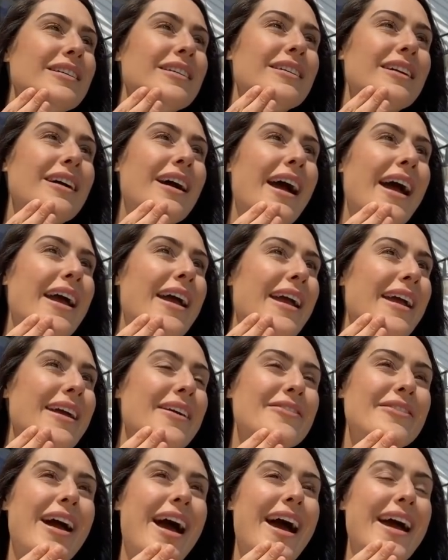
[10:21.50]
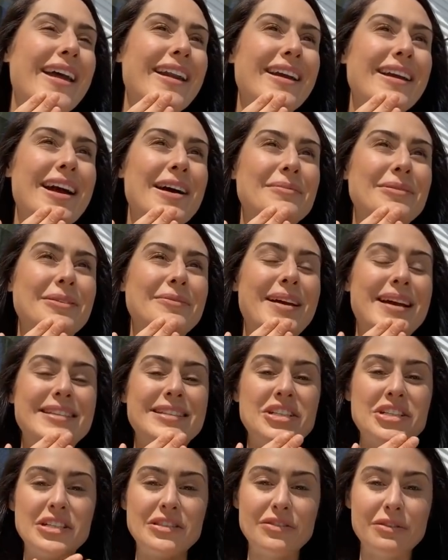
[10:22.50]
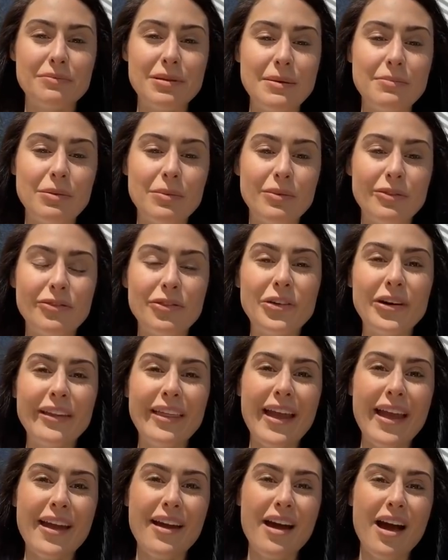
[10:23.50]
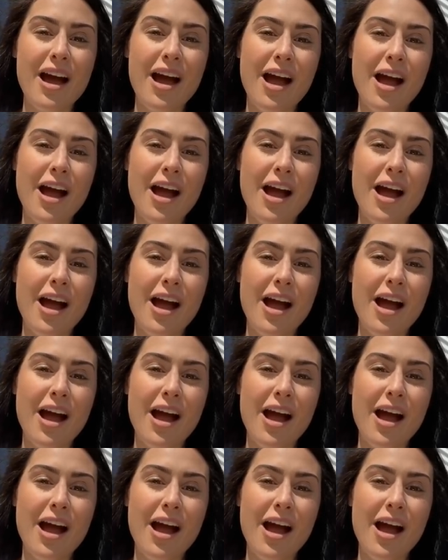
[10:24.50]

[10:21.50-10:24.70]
I have gotten a couple messages from people before, like,